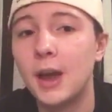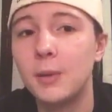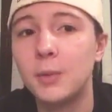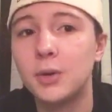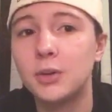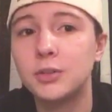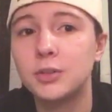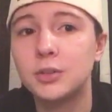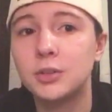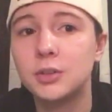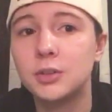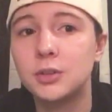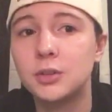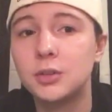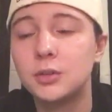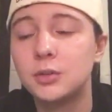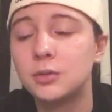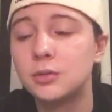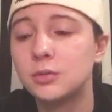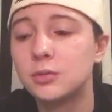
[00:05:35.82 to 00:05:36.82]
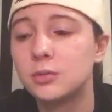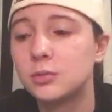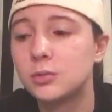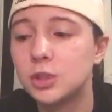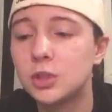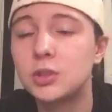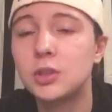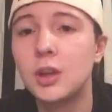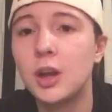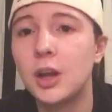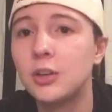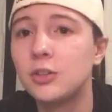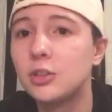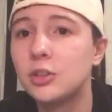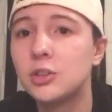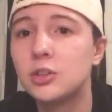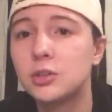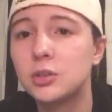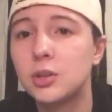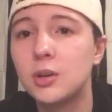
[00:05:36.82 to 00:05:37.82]
also I
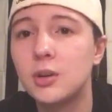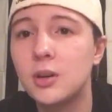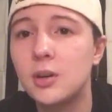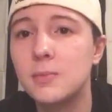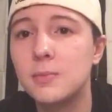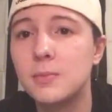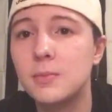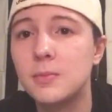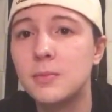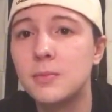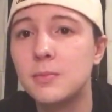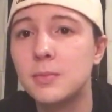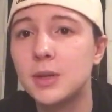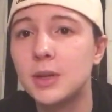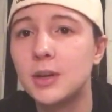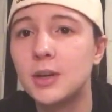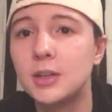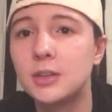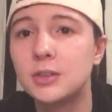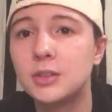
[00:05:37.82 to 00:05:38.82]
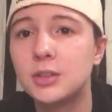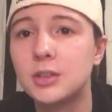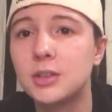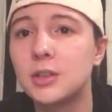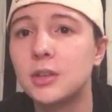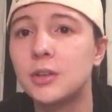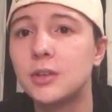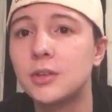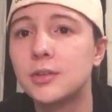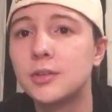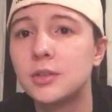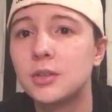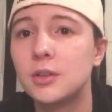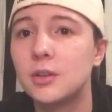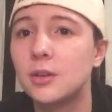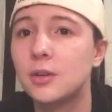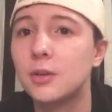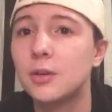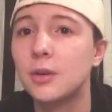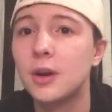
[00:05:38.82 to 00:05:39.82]
just started minoxidil,
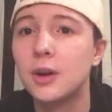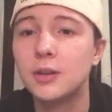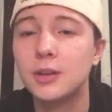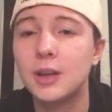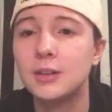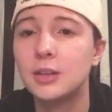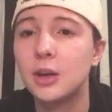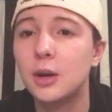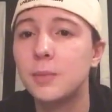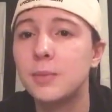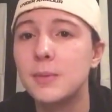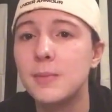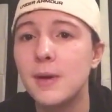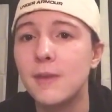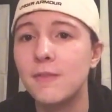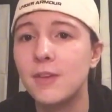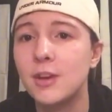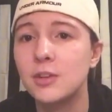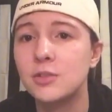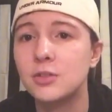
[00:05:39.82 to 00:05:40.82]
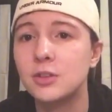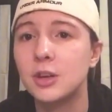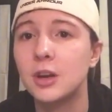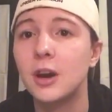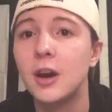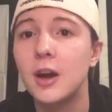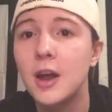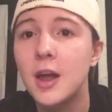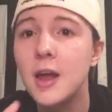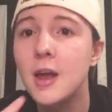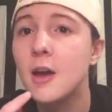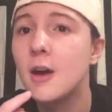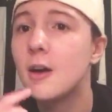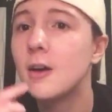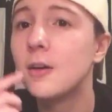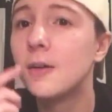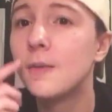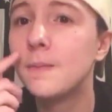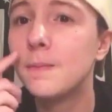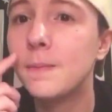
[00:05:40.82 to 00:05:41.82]
so that's helping my facial hair.
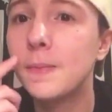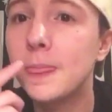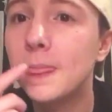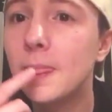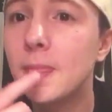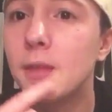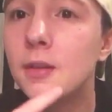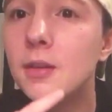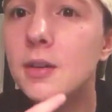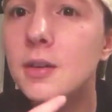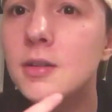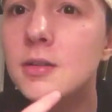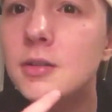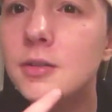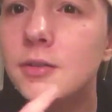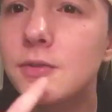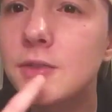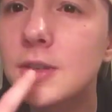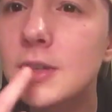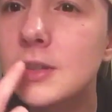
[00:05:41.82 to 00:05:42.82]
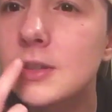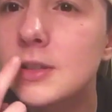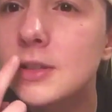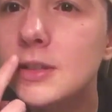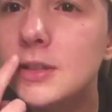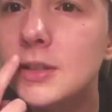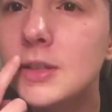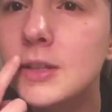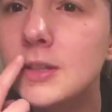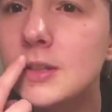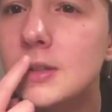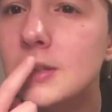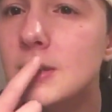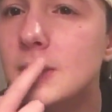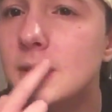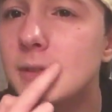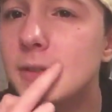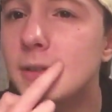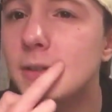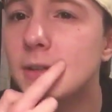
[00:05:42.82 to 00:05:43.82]
I don't know if you guys can see, it's a
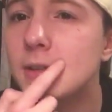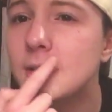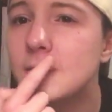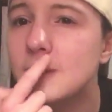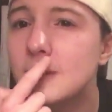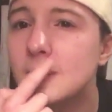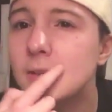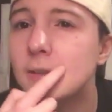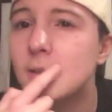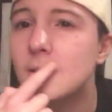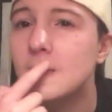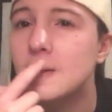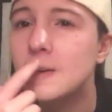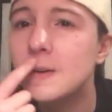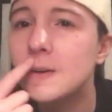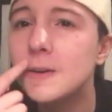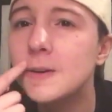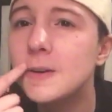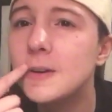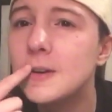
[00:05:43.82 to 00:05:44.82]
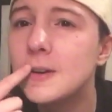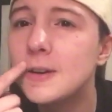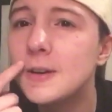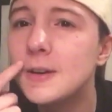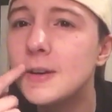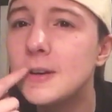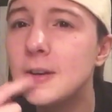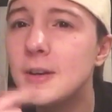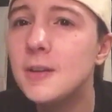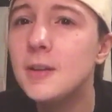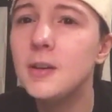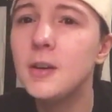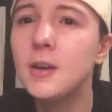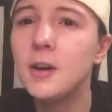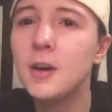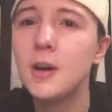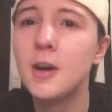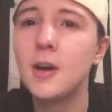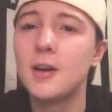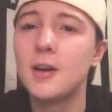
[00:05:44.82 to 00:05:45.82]
little like darker in here,
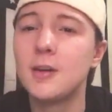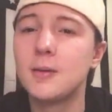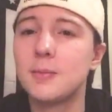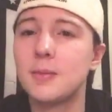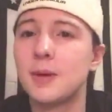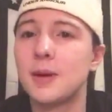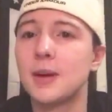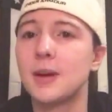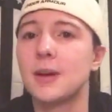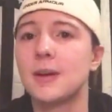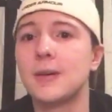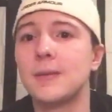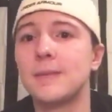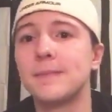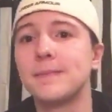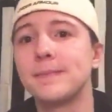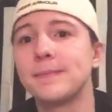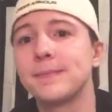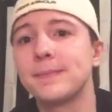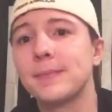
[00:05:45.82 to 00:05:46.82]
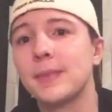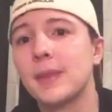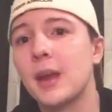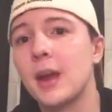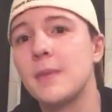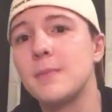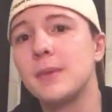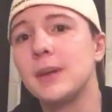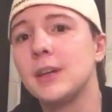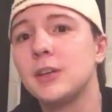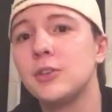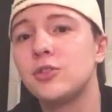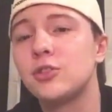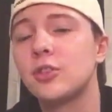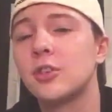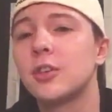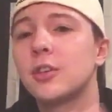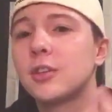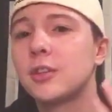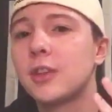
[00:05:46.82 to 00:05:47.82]
but I'm making
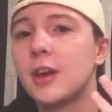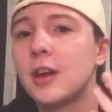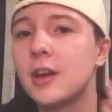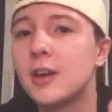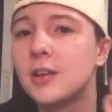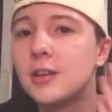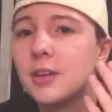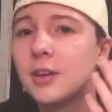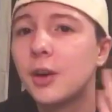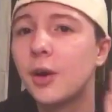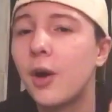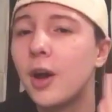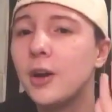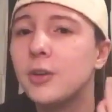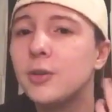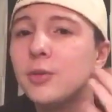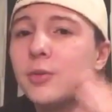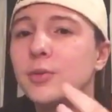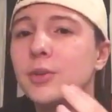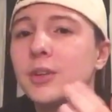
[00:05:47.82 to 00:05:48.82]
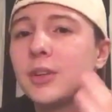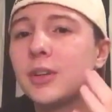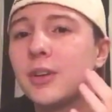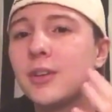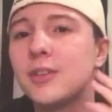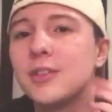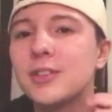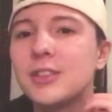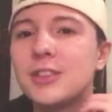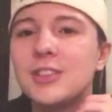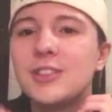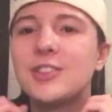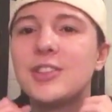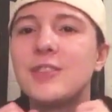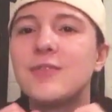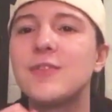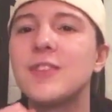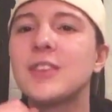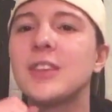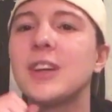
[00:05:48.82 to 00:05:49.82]
sure that I don't want all these
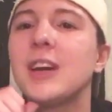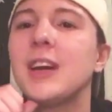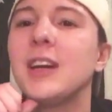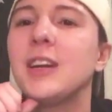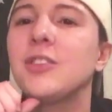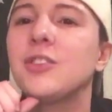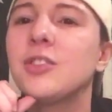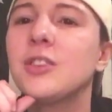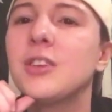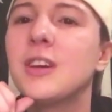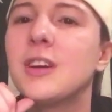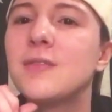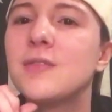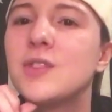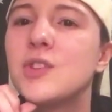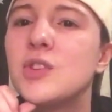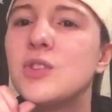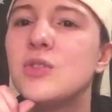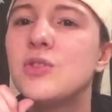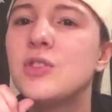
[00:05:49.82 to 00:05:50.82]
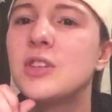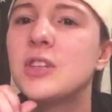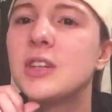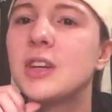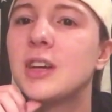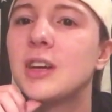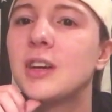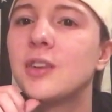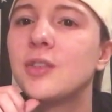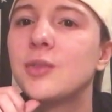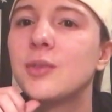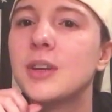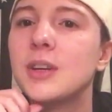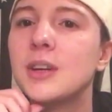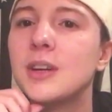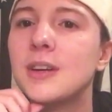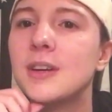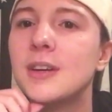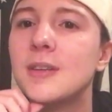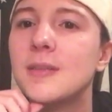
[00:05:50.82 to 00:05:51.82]
chin. I actually have two chin hairs right
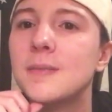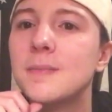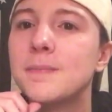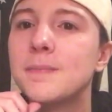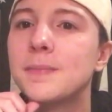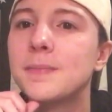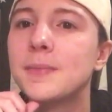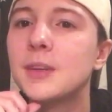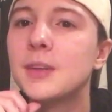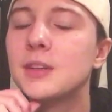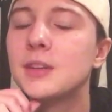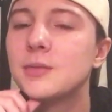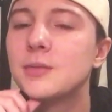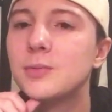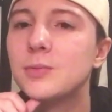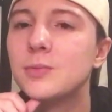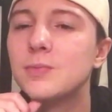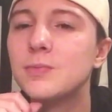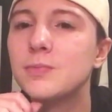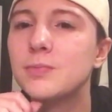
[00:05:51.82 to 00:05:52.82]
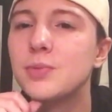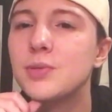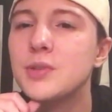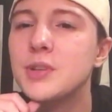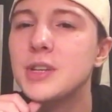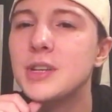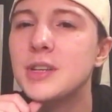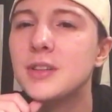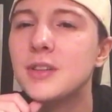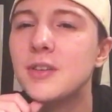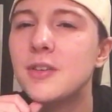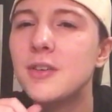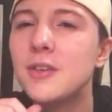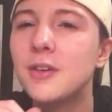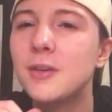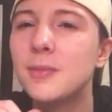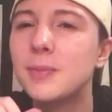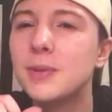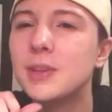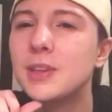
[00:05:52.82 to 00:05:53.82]
here. They're pretty
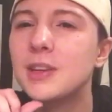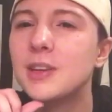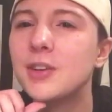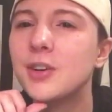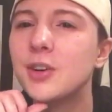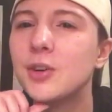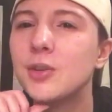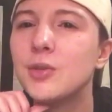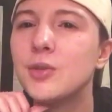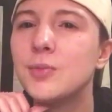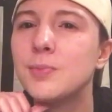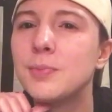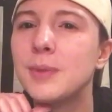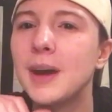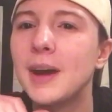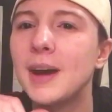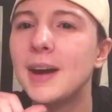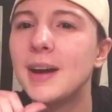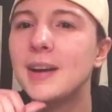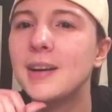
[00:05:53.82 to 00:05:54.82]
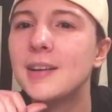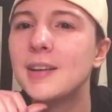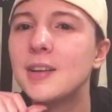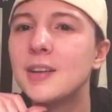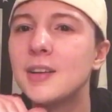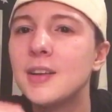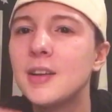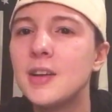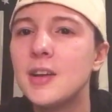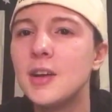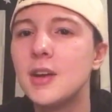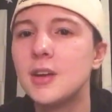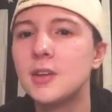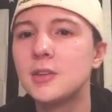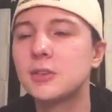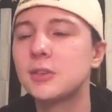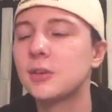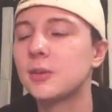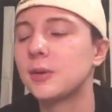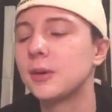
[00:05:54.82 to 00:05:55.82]
long, but they curl back.
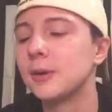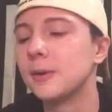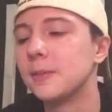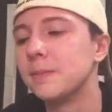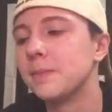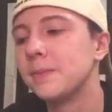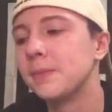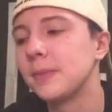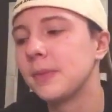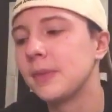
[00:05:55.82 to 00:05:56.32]
So